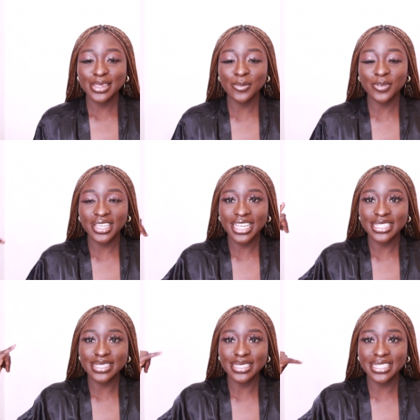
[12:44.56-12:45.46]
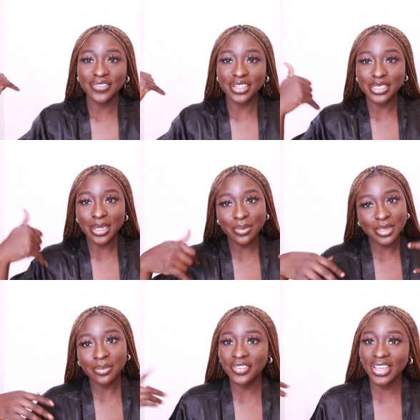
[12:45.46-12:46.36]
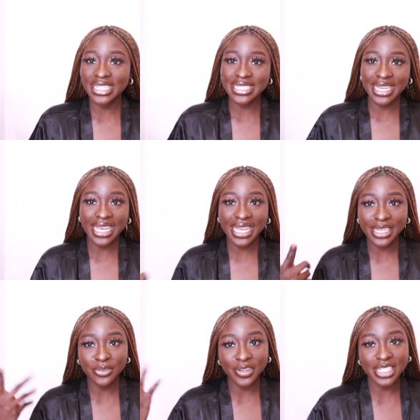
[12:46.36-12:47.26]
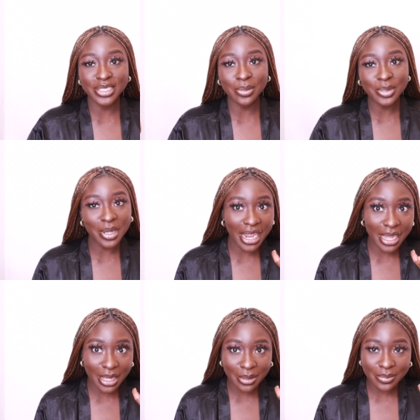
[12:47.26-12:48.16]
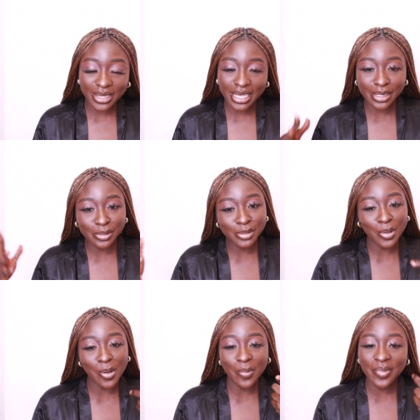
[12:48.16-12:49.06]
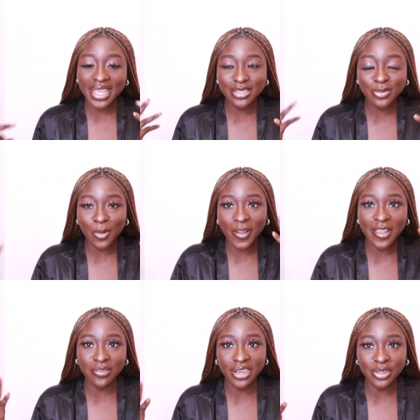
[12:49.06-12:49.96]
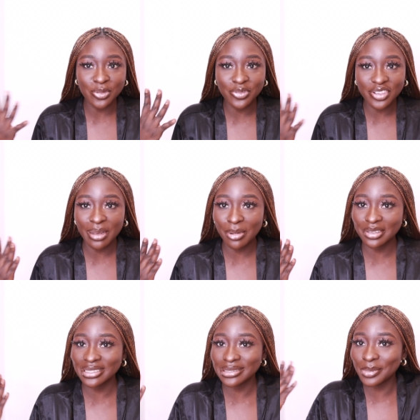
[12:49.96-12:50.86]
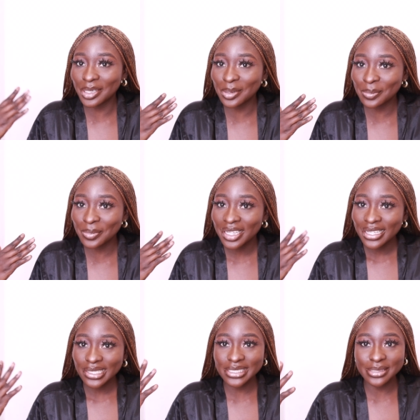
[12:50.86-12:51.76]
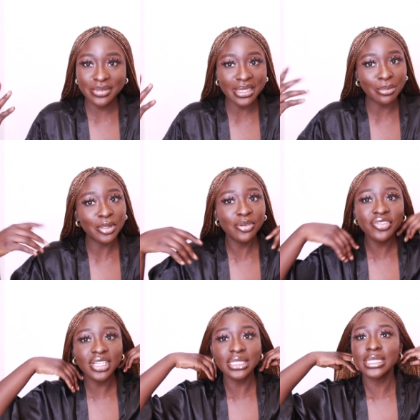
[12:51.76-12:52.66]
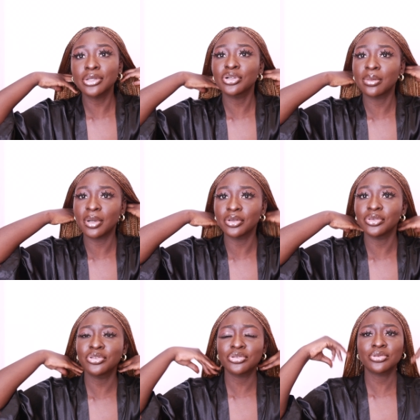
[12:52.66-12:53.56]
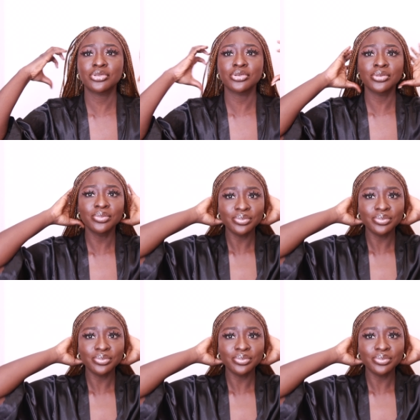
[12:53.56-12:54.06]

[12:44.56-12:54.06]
Don't forget to give it a thumbs up, don't forget to like, don't forget to subscribe, and comment whatever you feel about this makeup, because me, I'm loving it. I don't know about you, should too.